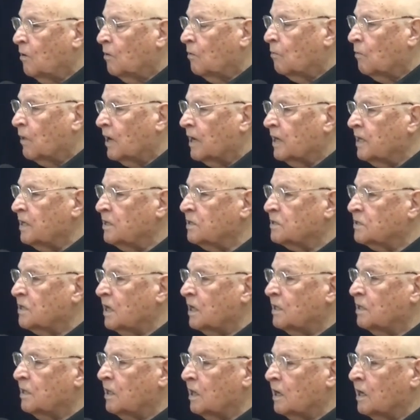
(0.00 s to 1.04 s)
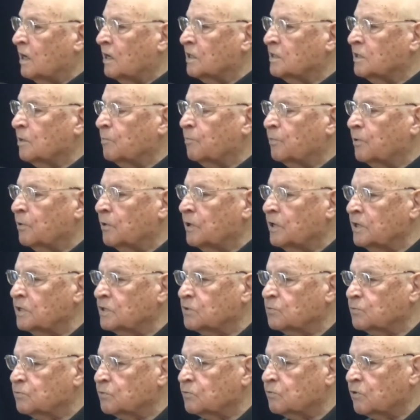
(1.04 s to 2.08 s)
While he sat there, the police
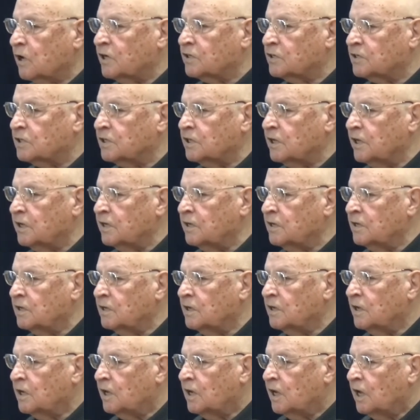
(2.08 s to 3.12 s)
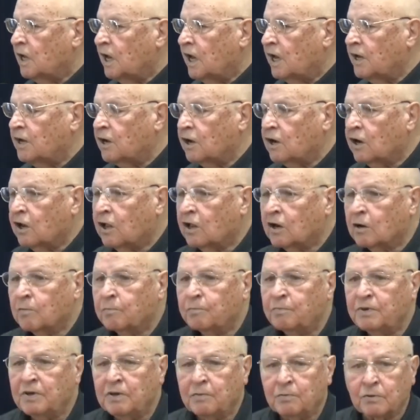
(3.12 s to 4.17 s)
rushed in, and a lot of
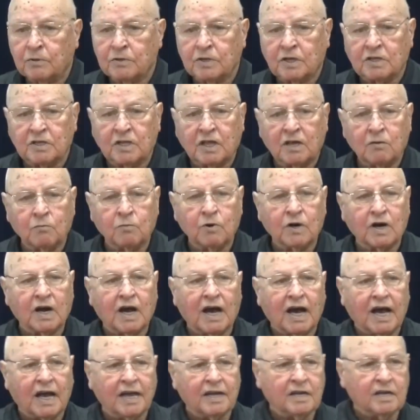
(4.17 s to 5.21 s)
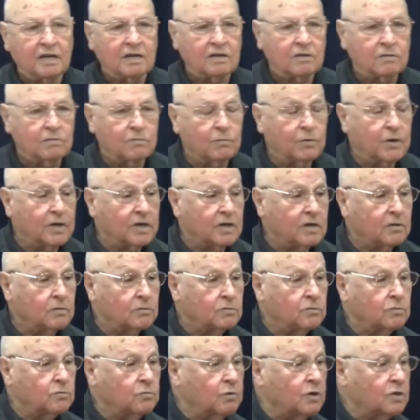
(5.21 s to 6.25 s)
people that they were hiding, waiting
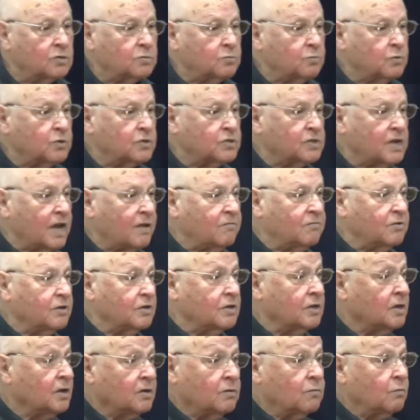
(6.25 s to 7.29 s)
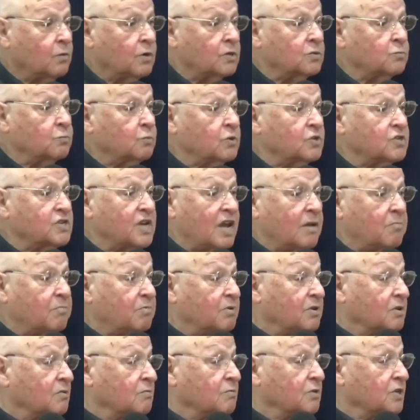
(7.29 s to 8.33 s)
to what was
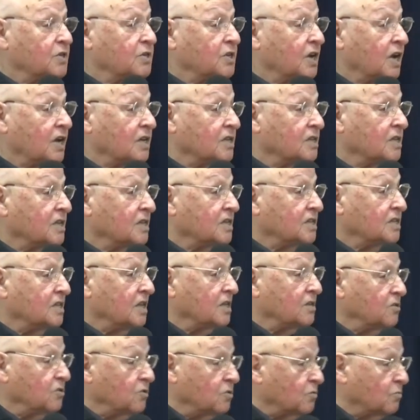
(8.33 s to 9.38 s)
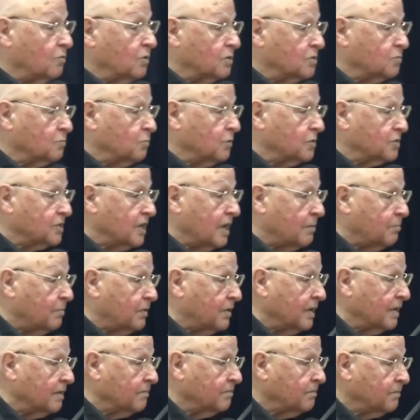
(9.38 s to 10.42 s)
happening, which I didn't know what was
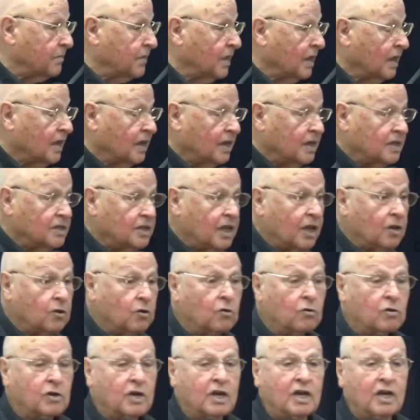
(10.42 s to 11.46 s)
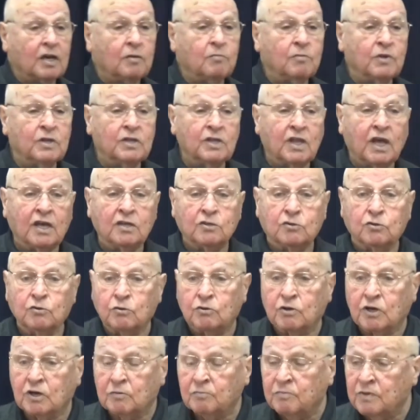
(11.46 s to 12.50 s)
happening, they all came and they
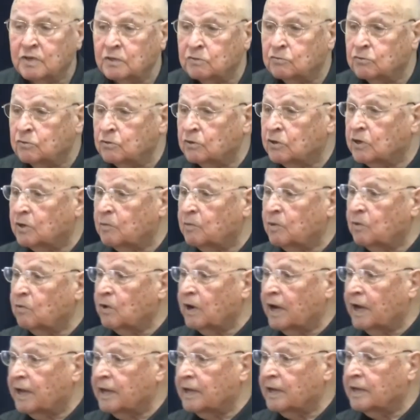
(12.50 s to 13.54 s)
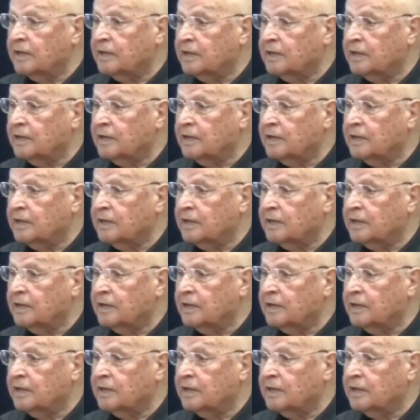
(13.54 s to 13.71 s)
took him away.